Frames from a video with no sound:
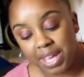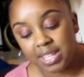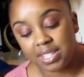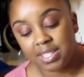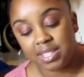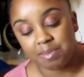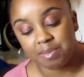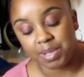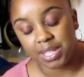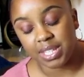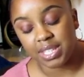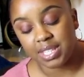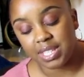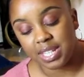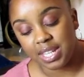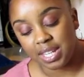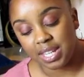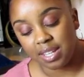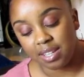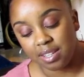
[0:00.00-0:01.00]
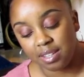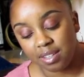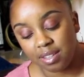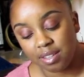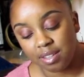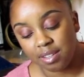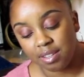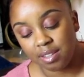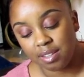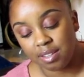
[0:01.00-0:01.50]
to be seen."
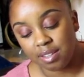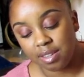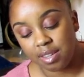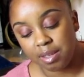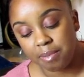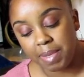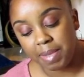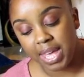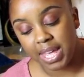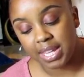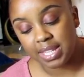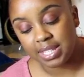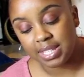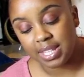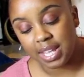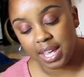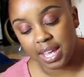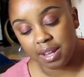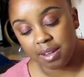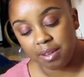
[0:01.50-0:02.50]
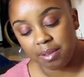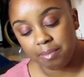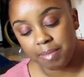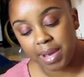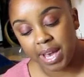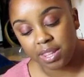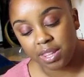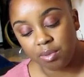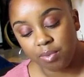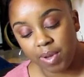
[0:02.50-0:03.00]
The man said,
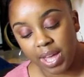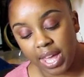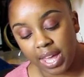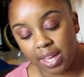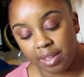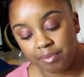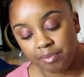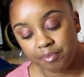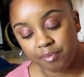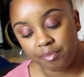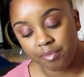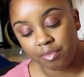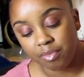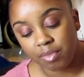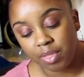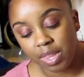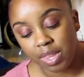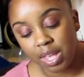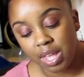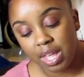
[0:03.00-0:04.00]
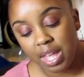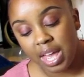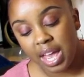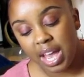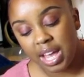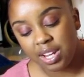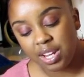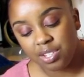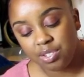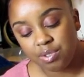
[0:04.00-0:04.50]
"By the way,
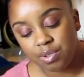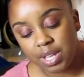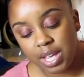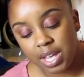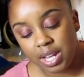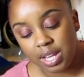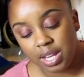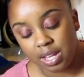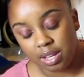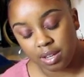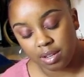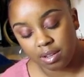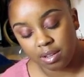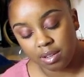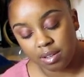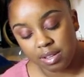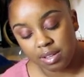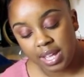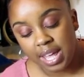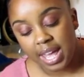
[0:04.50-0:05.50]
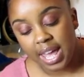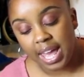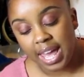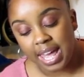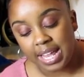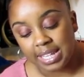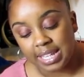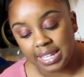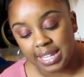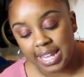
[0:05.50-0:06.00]
how did you get here?
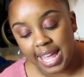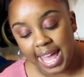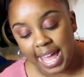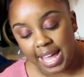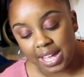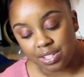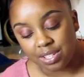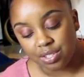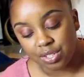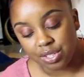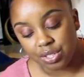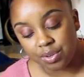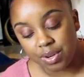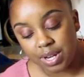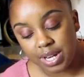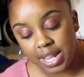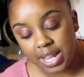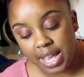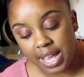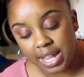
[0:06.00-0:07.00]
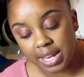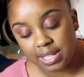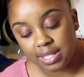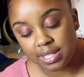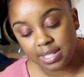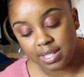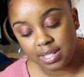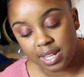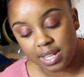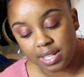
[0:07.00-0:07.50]
At last, Jordan had
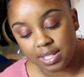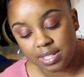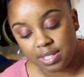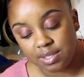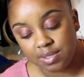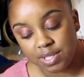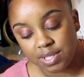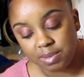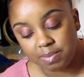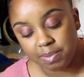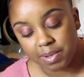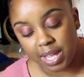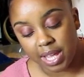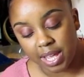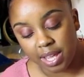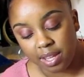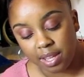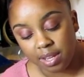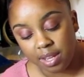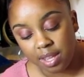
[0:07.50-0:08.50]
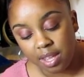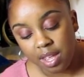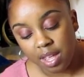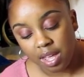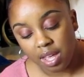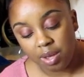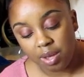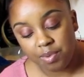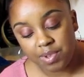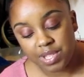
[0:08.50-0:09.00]
his chance to explain.
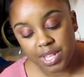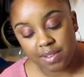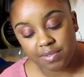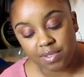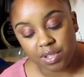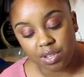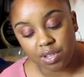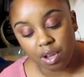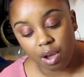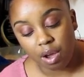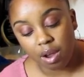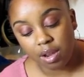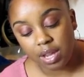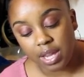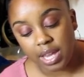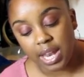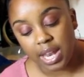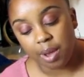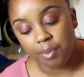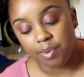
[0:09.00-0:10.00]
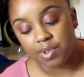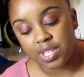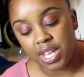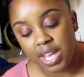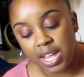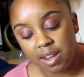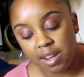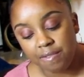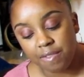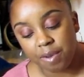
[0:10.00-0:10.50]
It was after dark and I was
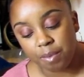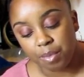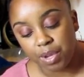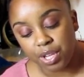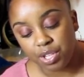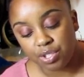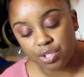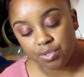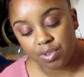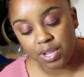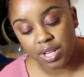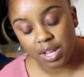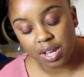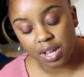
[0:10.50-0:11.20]
heading from this street